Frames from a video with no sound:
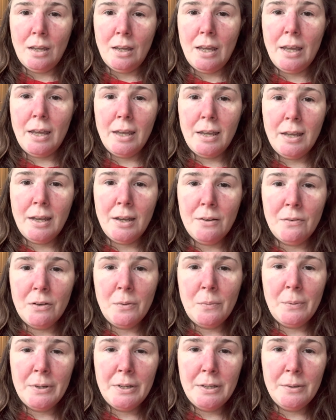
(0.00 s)
Hey
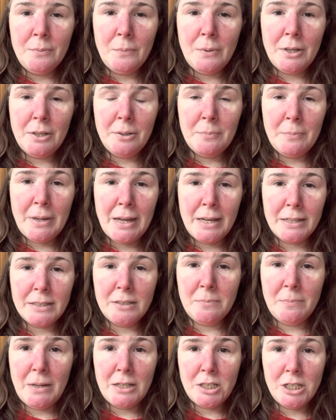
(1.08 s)
everyone, welcome back
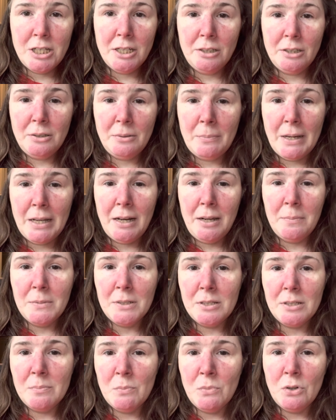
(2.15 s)
to my channel. My name
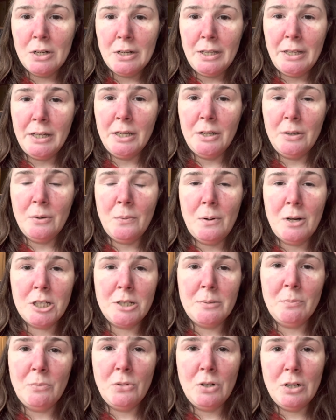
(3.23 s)
is Marley. You're
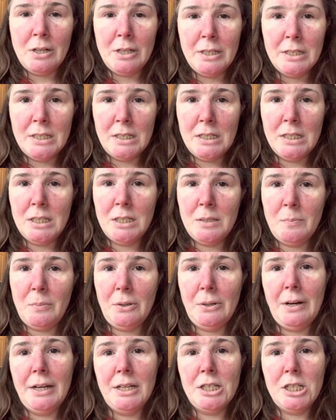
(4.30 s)
watching Marley's
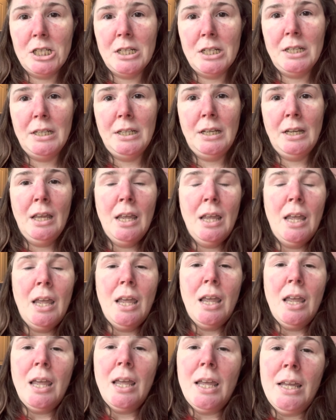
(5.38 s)
Inspiration.
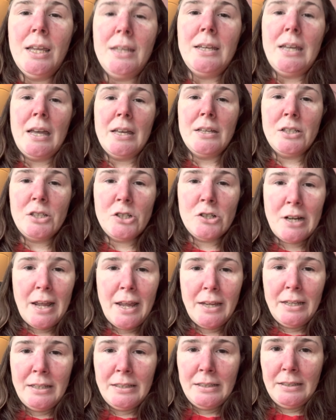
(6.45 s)

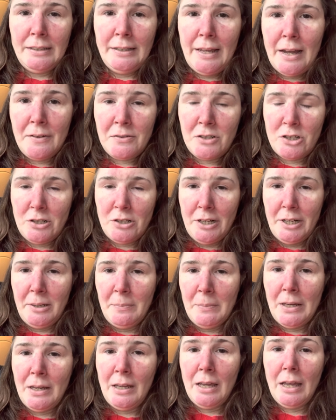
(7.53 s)
Yesterday in the live
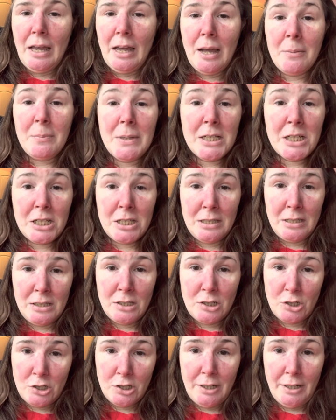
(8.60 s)
stream, I mentioned
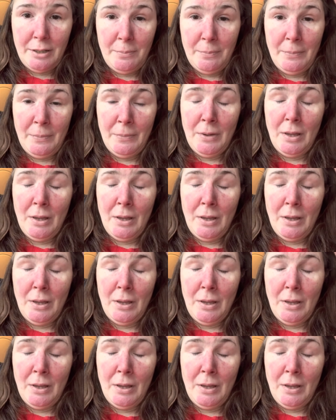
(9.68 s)
this dream